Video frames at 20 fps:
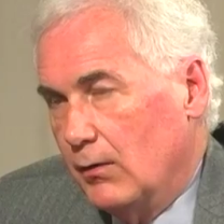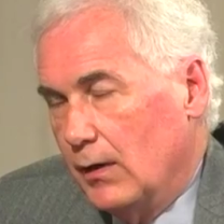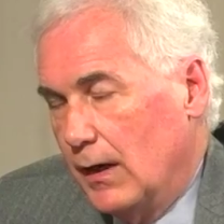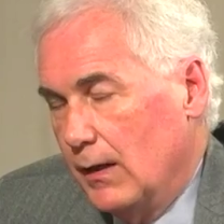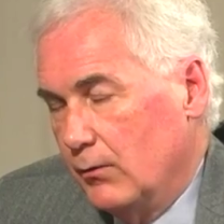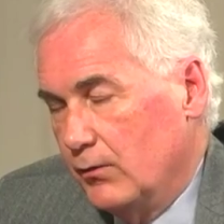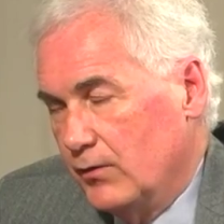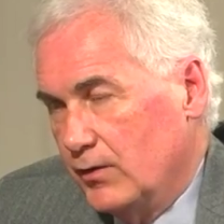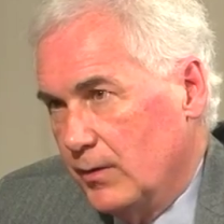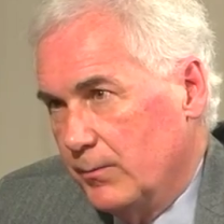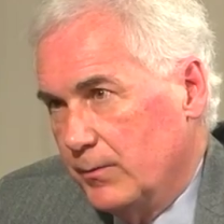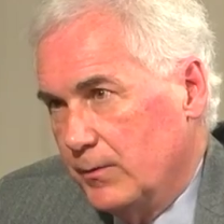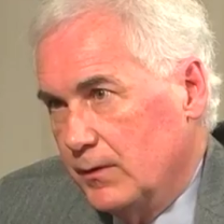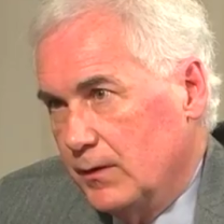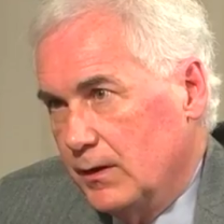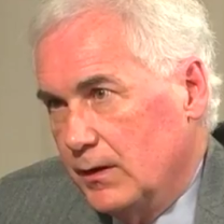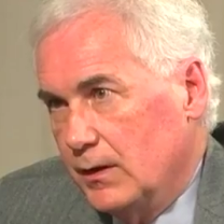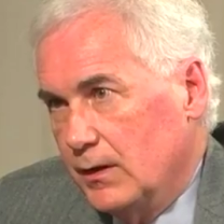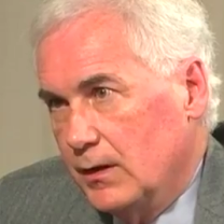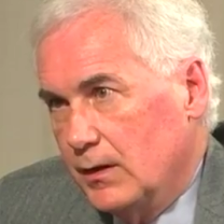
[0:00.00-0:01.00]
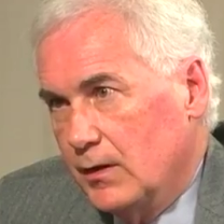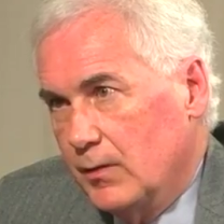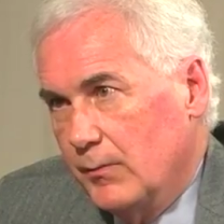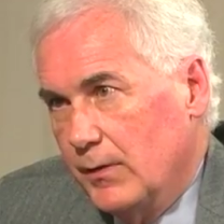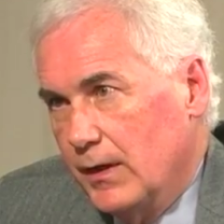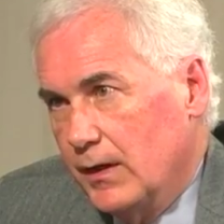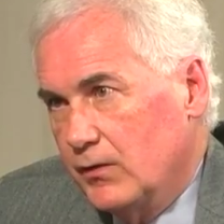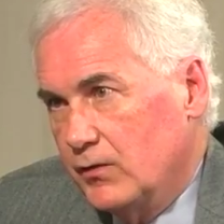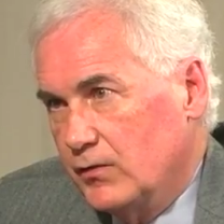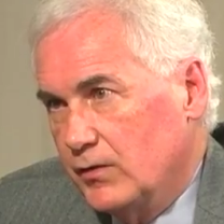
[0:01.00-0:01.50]
I was up at the uh,
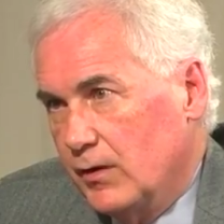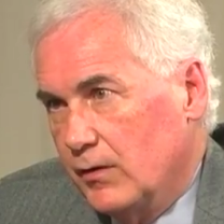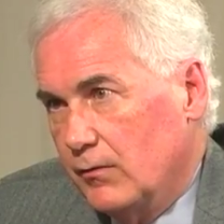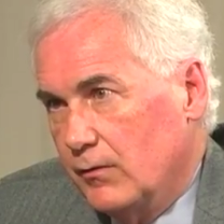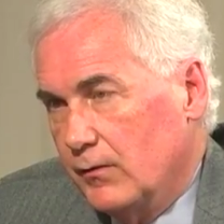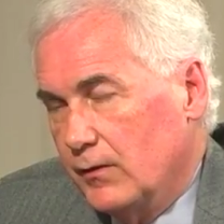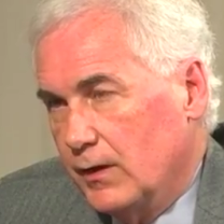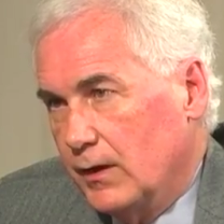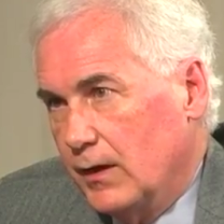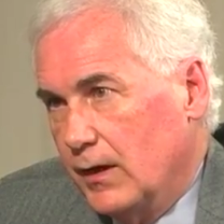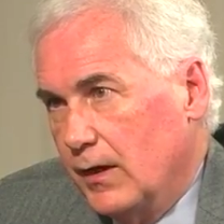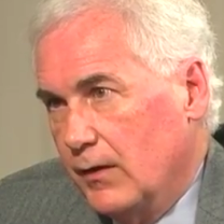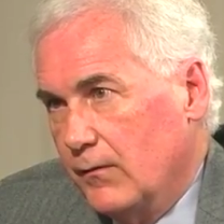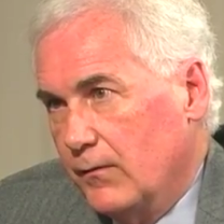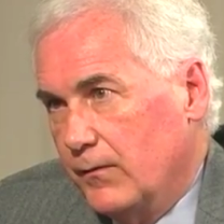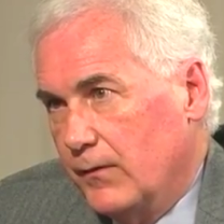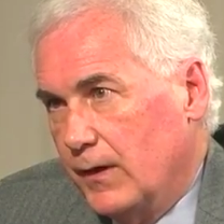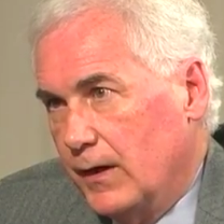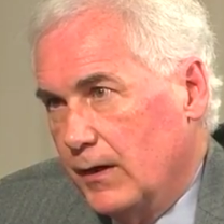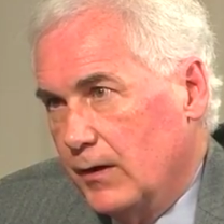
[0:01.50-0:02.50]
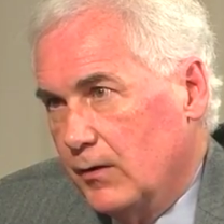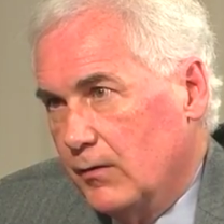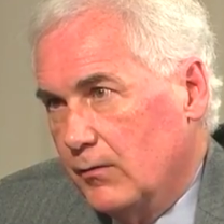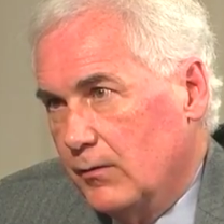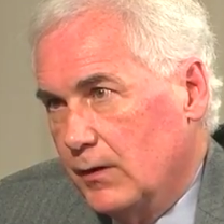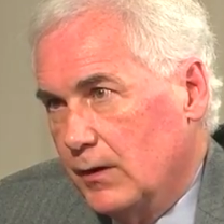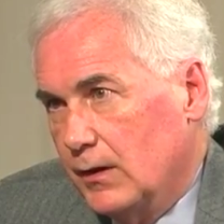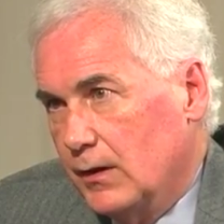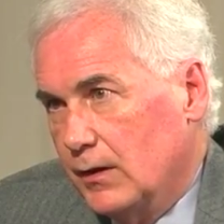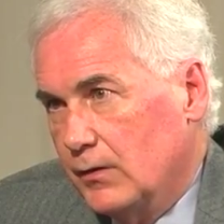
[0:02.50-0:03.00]
command center at the King Fire
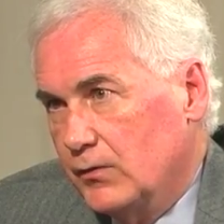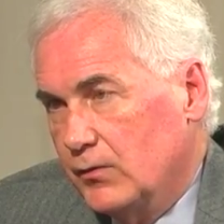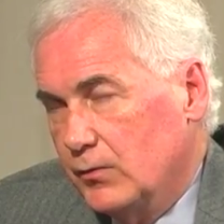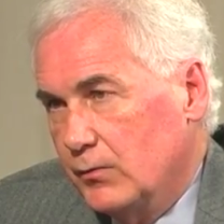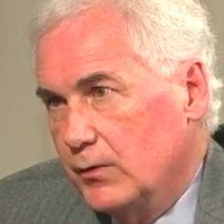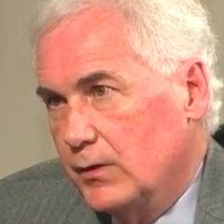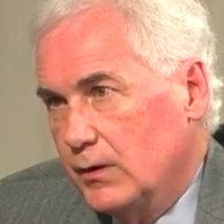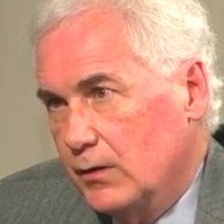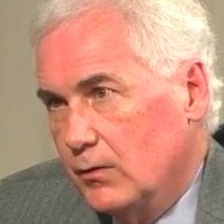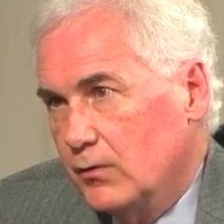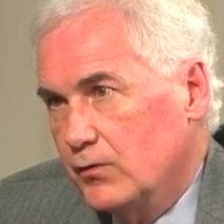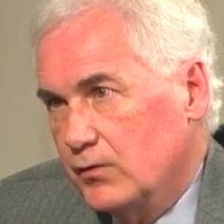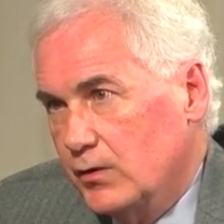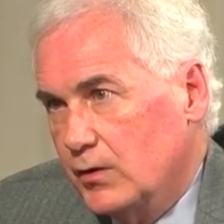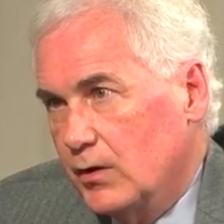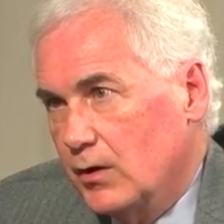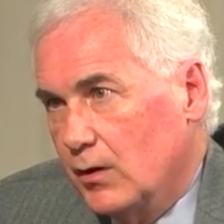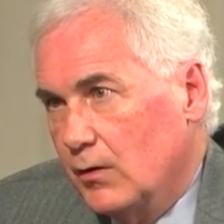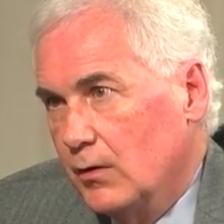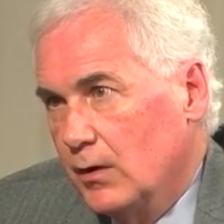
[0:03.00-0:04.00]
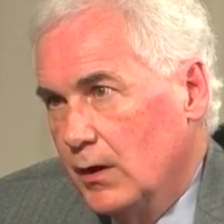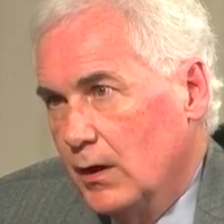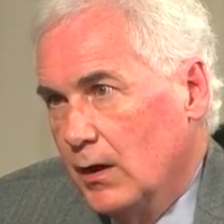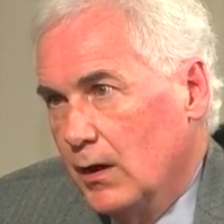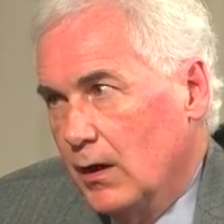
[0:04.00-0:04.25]
uh, two years ago.